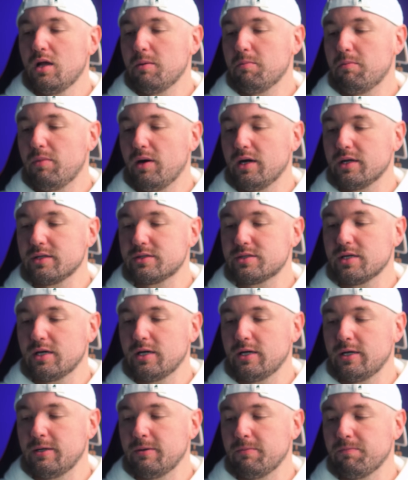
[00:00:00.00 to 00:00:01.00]
But
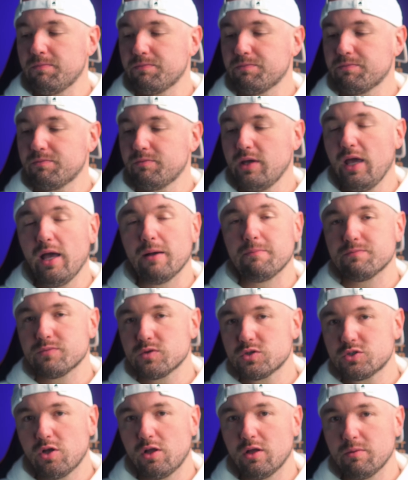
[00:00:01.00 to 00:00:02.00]
yeah,
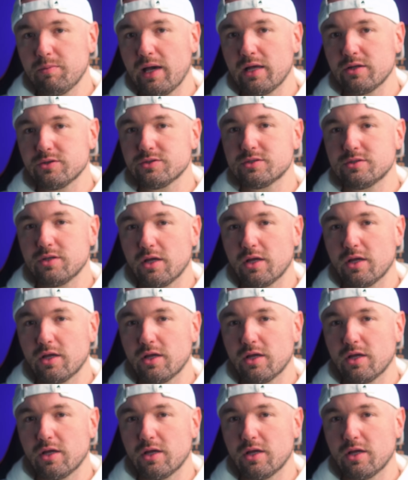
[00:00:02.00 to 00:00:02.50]
solid paddles